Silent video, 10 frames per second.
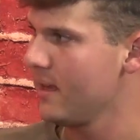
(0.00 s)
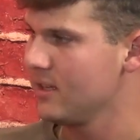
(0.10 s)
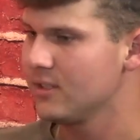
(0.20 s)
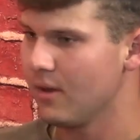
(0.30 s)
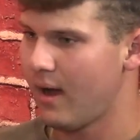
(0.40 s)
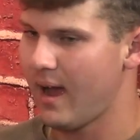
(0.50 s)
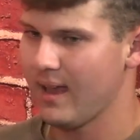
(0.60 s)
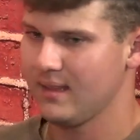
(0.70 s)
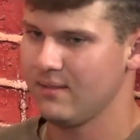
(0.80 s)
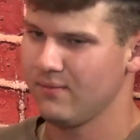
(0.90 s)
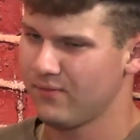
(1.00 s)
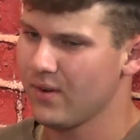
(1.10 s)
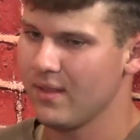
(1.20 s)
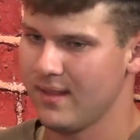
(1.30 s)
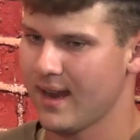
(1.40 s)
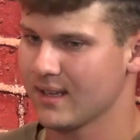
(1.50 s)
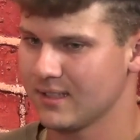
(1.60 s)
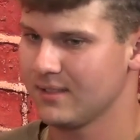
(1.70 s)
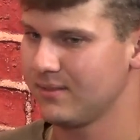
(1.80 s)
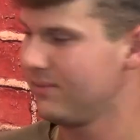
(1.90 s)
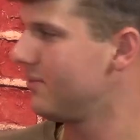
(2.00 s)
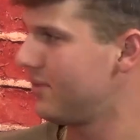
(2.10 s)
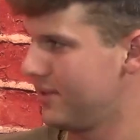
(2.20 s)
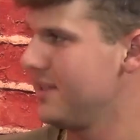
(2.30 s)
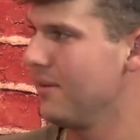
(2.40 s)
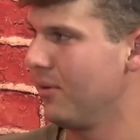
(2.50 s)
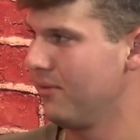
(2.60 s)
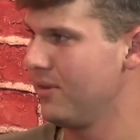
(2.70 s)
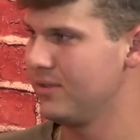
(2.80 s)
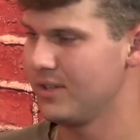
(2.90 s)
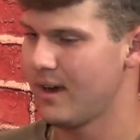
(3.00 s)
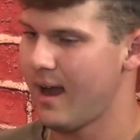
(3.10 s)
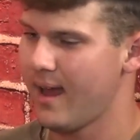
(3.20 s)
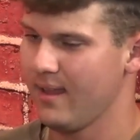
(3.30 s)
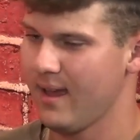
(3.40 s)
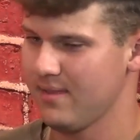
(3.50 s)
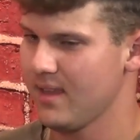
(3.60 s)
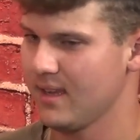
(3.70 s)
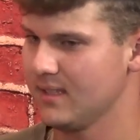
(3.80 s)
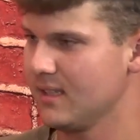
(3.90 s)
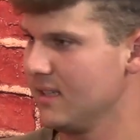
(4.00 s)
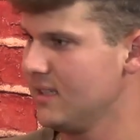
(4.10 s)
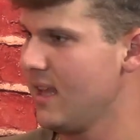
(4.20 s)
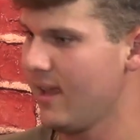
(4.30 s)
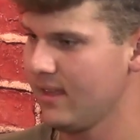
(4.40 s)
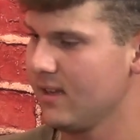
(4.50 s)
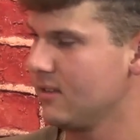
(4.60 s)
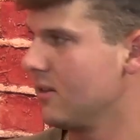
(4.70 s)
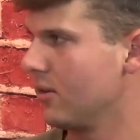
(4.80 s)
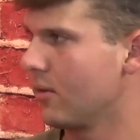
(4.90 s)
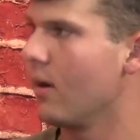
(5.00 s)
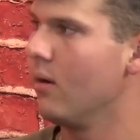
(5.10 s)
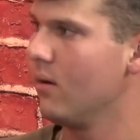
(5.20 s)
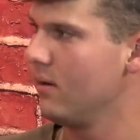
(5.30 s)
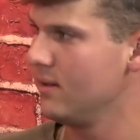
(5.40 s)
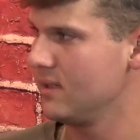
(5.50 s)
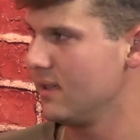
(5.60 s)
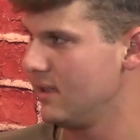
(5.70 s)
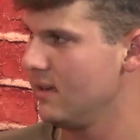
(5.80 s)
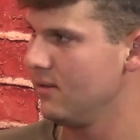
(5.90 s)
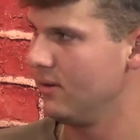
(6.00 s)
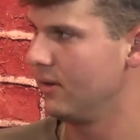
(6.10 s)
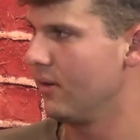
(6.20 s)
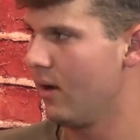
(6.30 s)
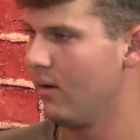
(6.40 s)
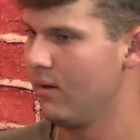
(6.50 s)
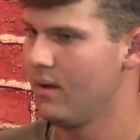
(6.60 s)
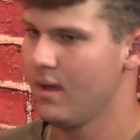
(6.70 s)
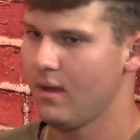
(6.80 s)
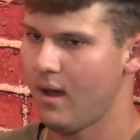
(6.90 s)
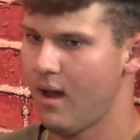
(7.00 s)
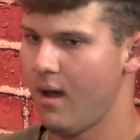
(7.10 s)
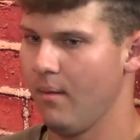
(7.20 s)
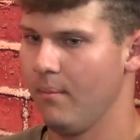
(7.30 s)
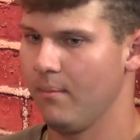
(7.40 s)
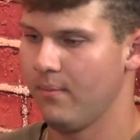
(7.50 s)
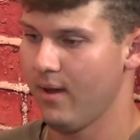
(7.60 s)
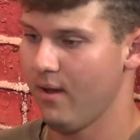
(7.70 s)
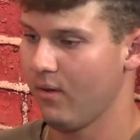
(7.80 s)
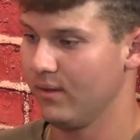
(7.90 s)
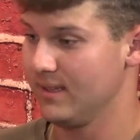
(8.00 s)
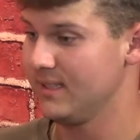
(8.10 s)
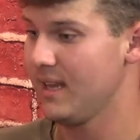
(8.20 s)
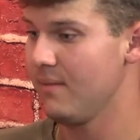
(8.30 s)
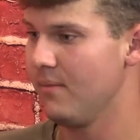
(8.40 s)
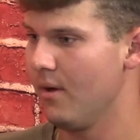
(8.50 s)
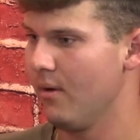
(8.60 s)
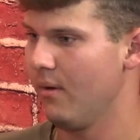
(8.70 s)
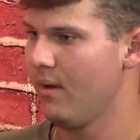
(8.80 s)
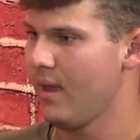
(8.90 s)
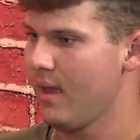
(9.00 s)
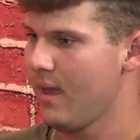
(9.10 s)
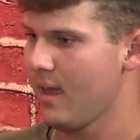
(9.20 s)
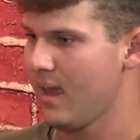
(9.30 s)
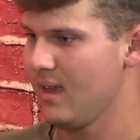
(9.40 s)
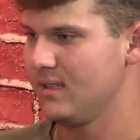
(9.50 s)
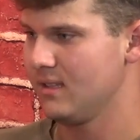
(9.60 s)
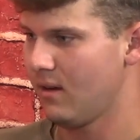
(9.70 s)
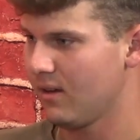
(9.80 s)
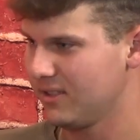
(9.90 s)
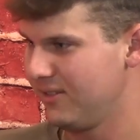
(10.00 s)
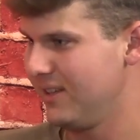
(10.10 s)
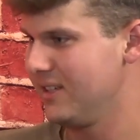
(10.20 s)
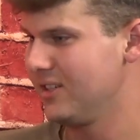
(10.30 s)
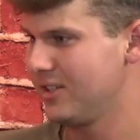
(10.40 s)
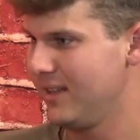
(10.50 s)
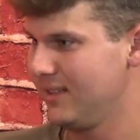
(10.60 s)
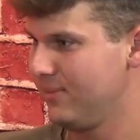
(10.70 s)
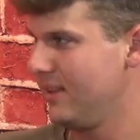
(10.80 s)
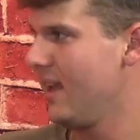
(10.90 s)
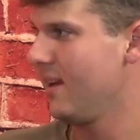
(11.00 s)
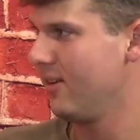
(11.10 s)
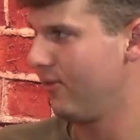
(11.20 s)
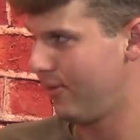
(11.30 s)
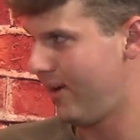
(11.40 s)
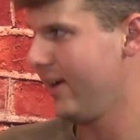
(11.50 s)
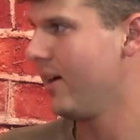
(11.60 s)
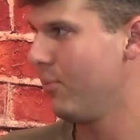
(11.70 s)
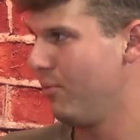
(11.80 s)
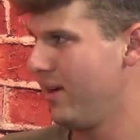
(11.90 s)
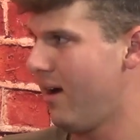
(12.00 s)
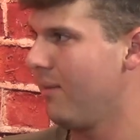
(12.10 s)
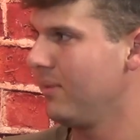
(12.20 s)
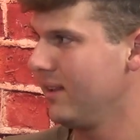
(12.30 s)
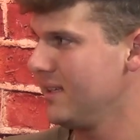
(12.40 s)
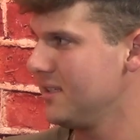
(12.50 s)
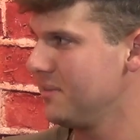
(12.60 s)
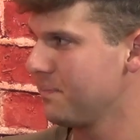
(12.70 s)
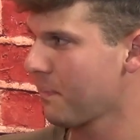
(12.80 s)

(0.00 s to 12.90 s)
So for the next foreseeable future, I think it's going to stay. I think it's going to grow. It's continue to grow. But on the same note, it's also an industry that's been taken over by a couple monopolies